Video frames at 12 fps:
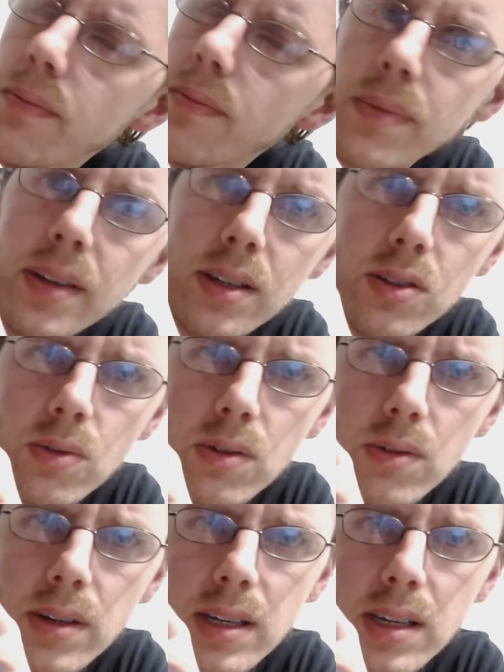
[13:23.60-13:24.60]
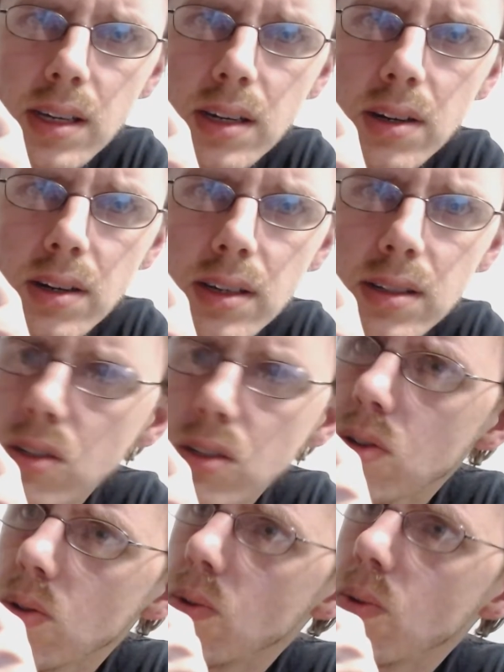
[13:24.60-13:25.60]
this one right here is a
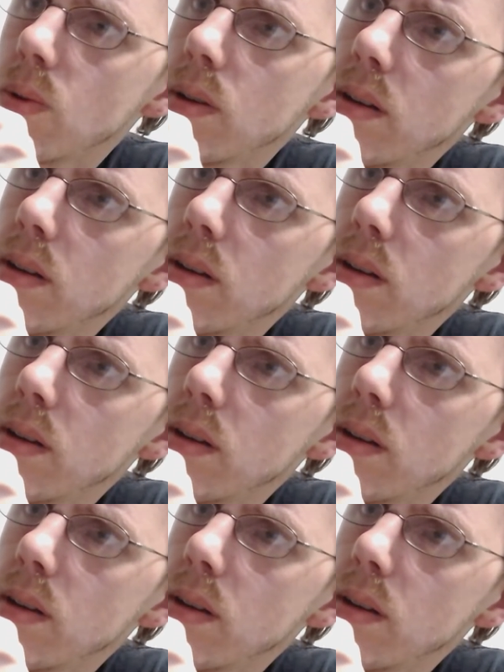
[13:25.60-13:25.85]
2.